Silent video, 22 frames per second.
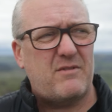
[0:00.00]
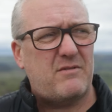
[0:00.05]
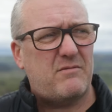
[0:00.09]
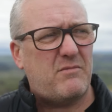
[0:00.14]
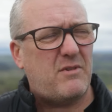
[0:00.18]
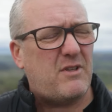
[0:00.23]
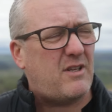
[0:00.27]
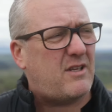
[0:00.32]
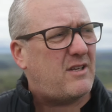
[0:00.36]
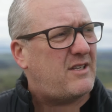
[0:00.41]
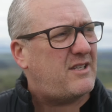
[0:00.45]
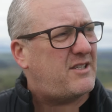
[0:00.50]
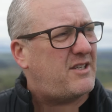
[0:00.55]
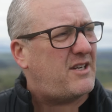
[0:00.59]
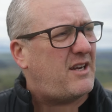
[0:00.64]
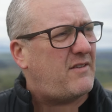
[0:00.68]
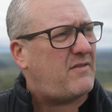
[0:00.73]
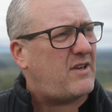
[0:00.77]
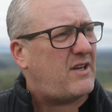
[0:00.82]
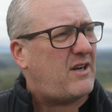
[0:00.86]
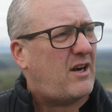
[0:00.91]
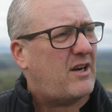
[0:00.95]
Well, is it
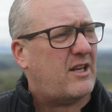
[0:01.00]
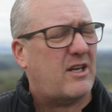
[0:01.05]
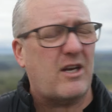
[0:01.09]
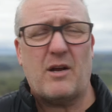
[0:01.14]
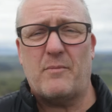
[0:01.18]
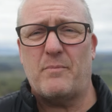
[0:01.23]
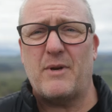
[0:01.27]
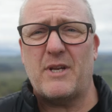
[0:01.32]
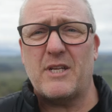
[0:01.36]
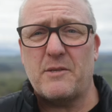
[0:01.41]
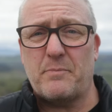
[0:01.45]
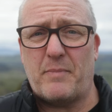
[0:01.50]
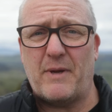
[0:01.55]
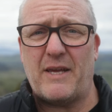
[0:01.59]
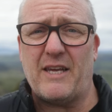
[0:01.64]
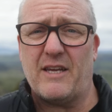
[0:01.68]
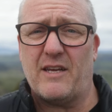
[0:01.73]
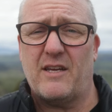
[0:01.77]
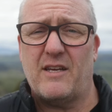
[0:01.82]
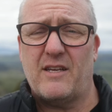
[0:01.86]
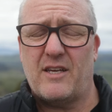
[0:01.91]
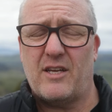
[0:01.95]
heavier? I don't know, but it's
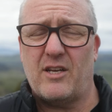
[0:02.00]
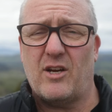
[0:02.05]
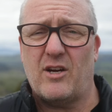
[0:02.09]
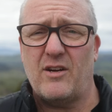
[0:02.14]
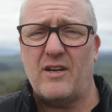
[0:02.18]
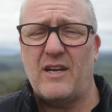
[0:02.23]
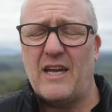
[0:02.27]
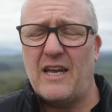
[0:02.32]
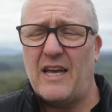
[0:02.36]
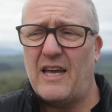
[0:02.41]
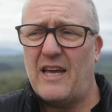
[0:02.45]
big, you know.